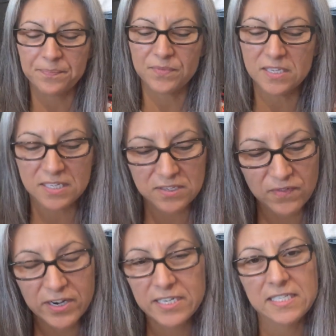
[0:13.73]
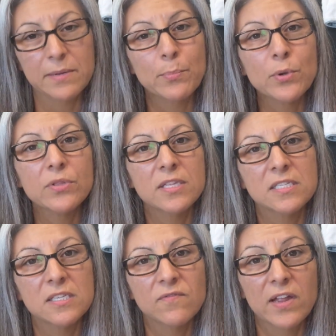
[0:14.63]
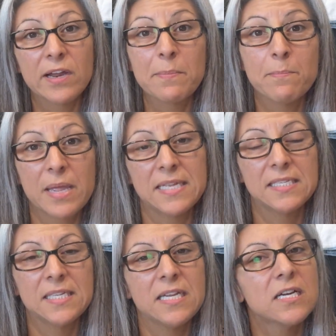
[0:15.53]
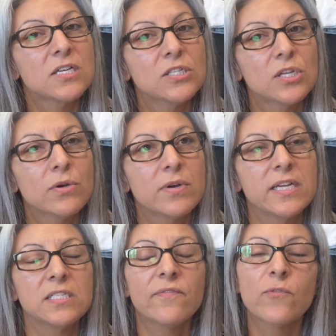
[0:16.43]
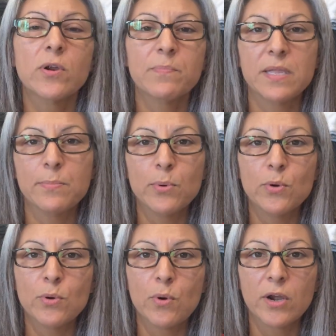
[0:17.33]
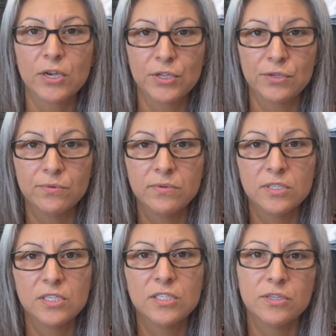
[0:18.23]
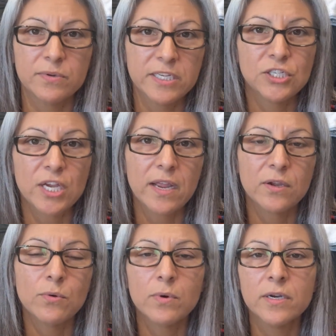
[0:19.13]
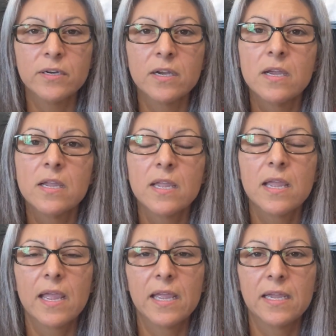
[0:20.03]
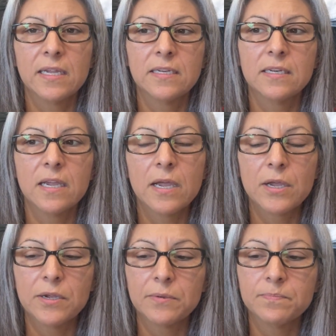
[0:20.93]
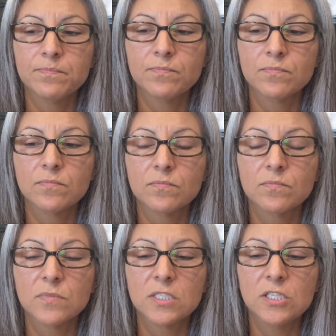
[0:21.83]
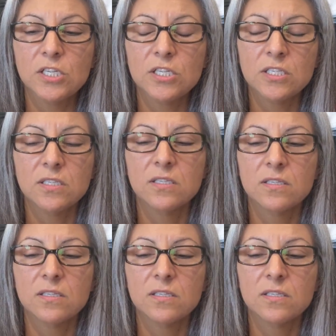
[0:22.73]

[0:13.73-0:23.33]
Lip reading: This is very simple, this is very basic, so it's for people who are new to doing shadow work and just